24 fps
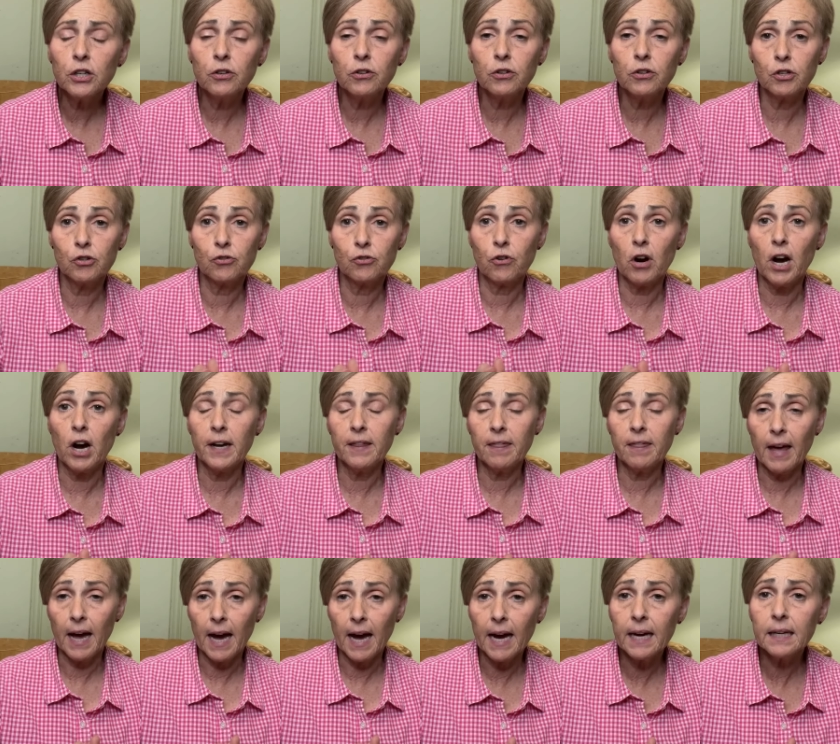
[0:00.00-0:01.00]
You could try
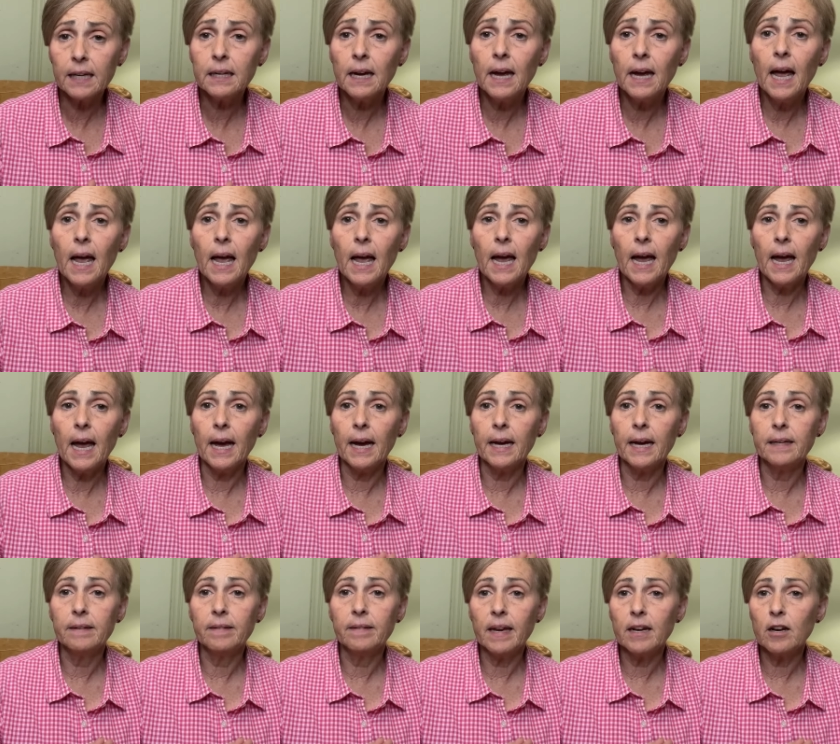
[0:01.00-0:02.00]
that
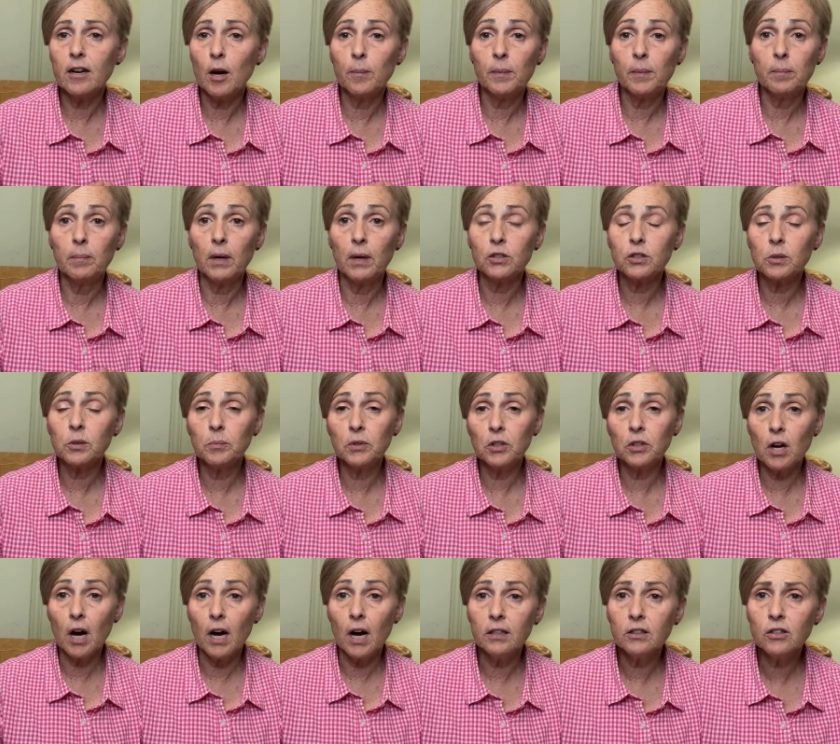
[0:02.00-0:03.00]
and they come in multiple
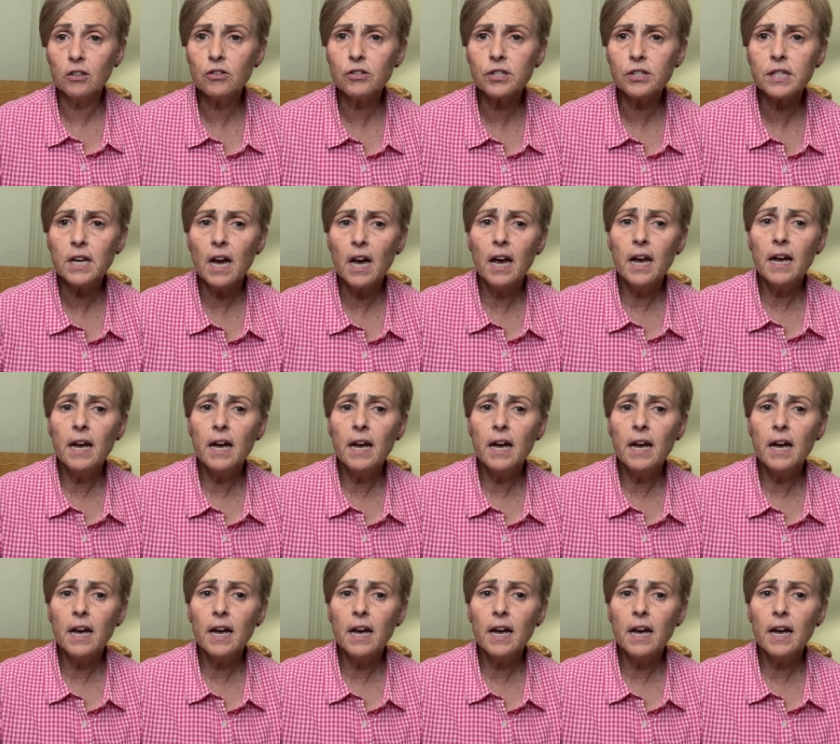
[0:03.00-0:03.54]
colors